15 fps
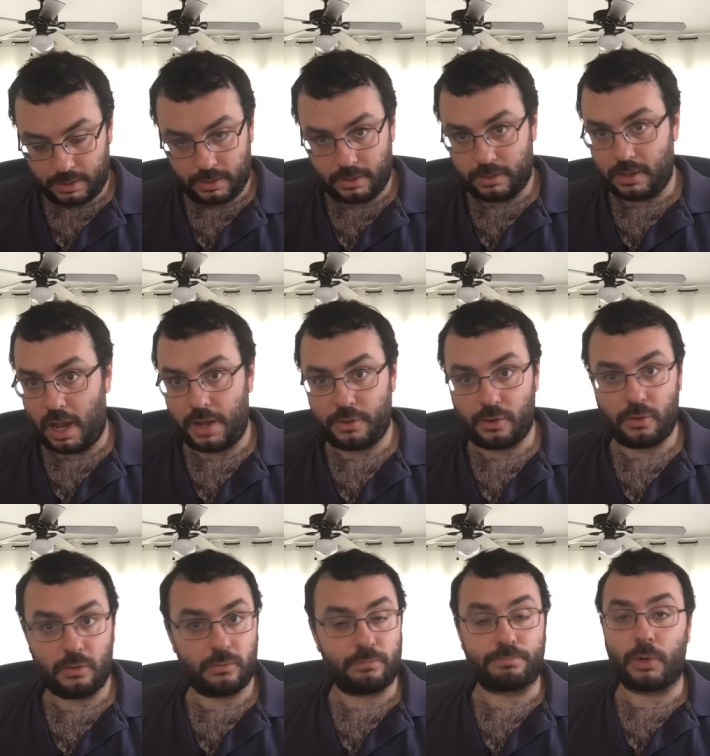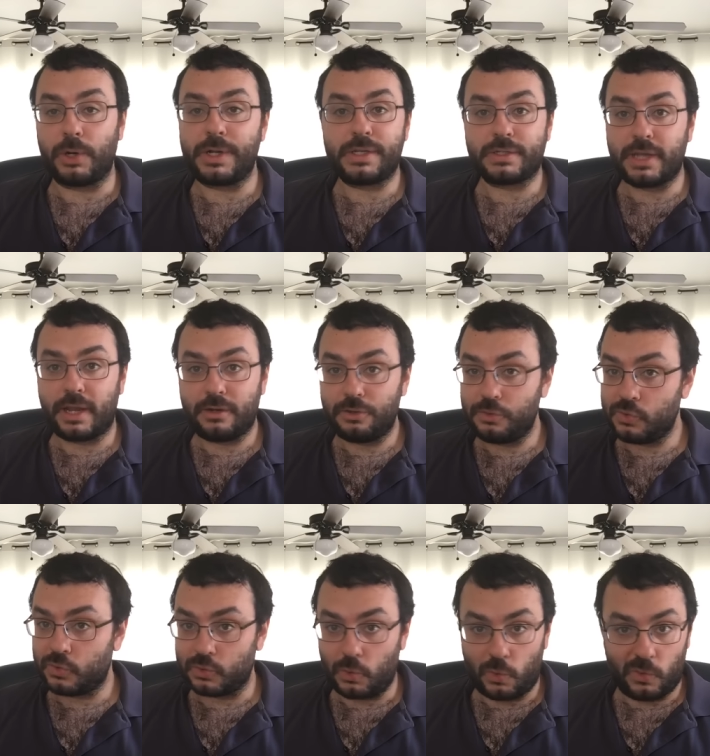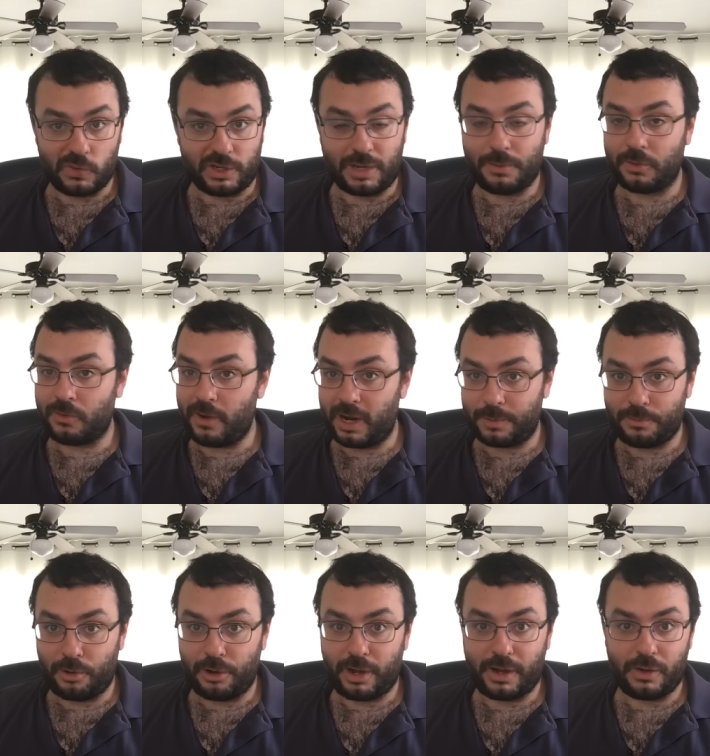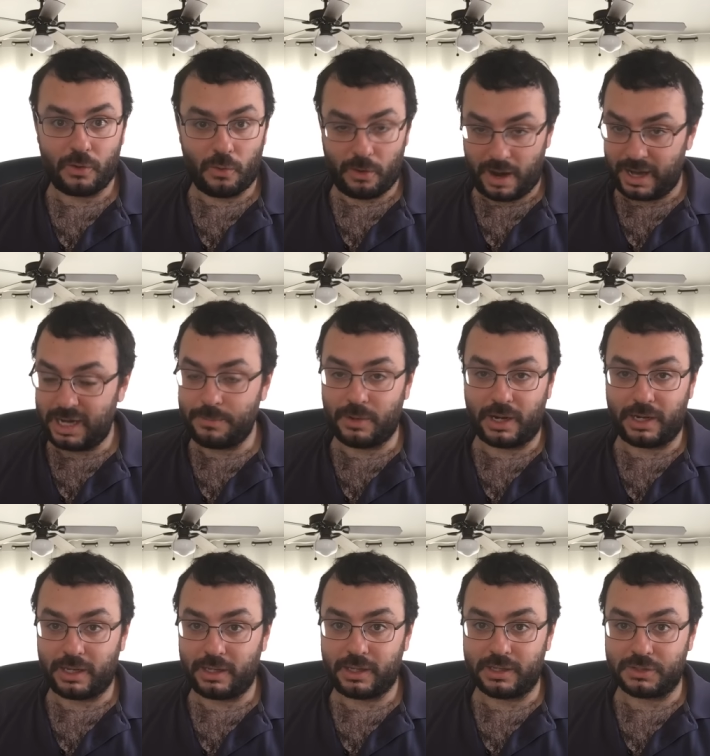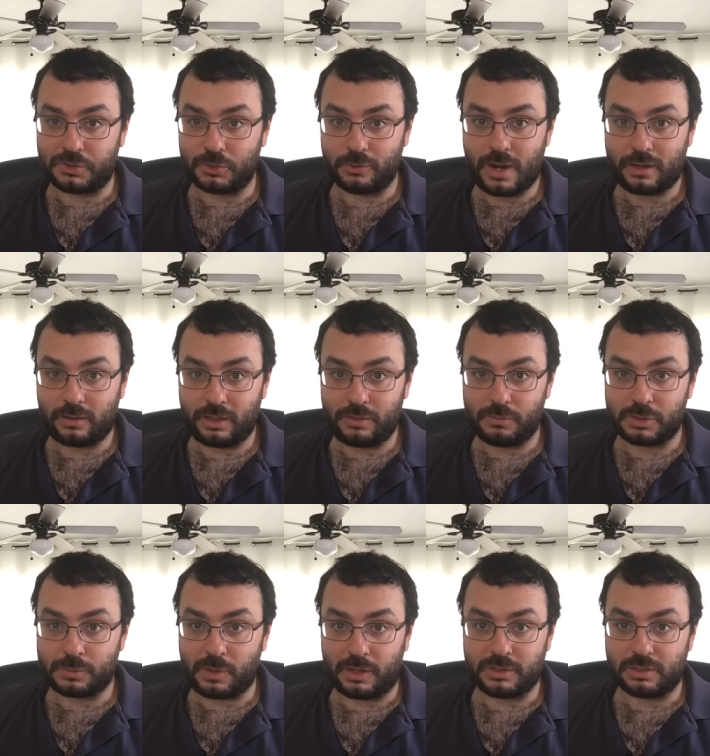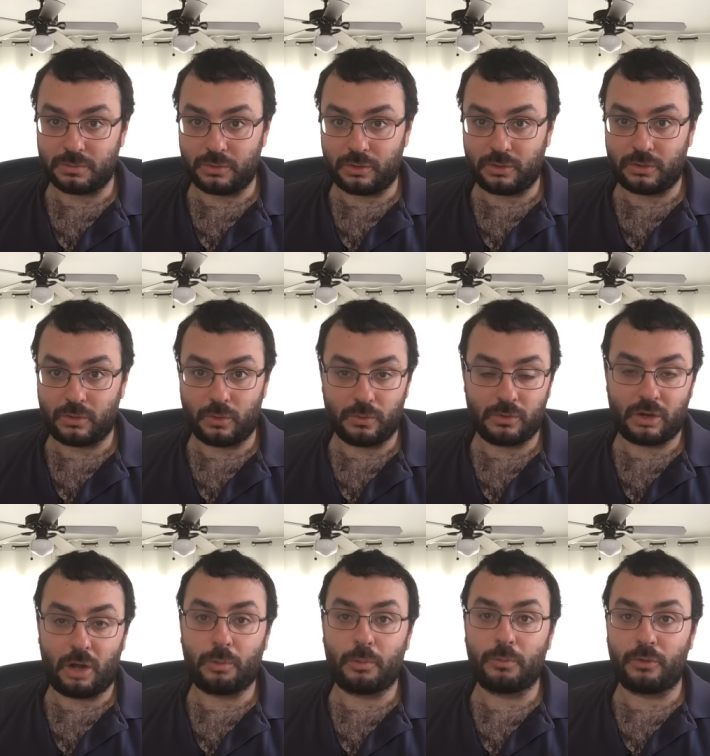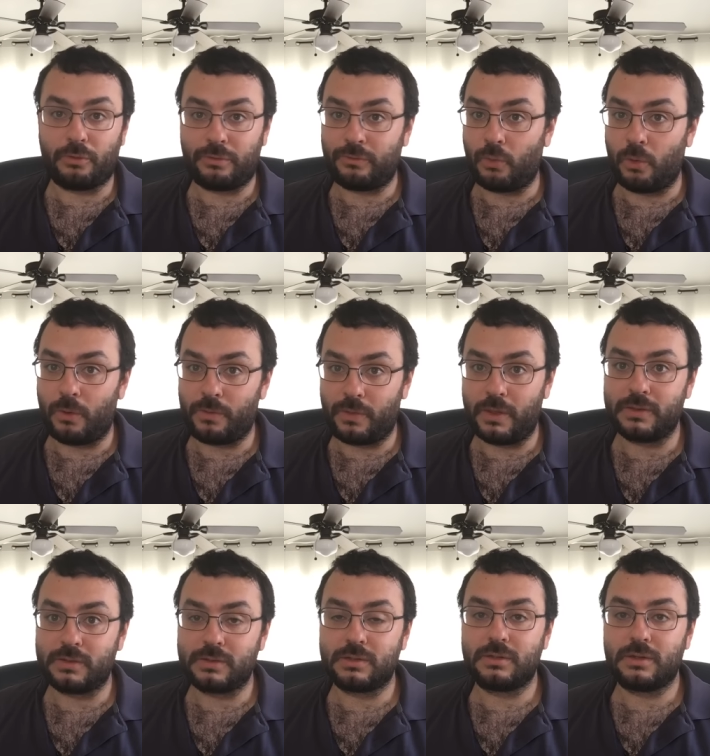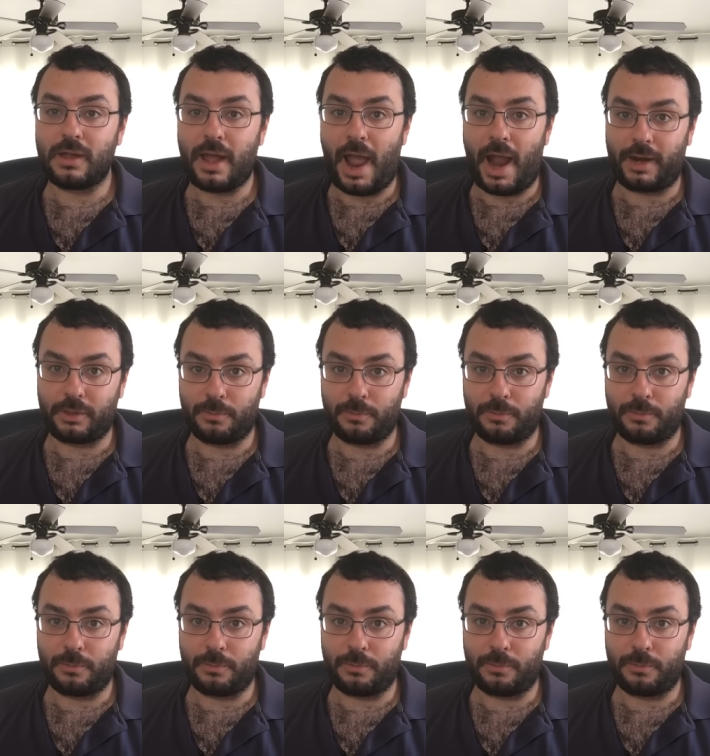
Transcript: neither Bernie Sanders nor the Democratic Party nor anybody is directly responsible or culpable for this act.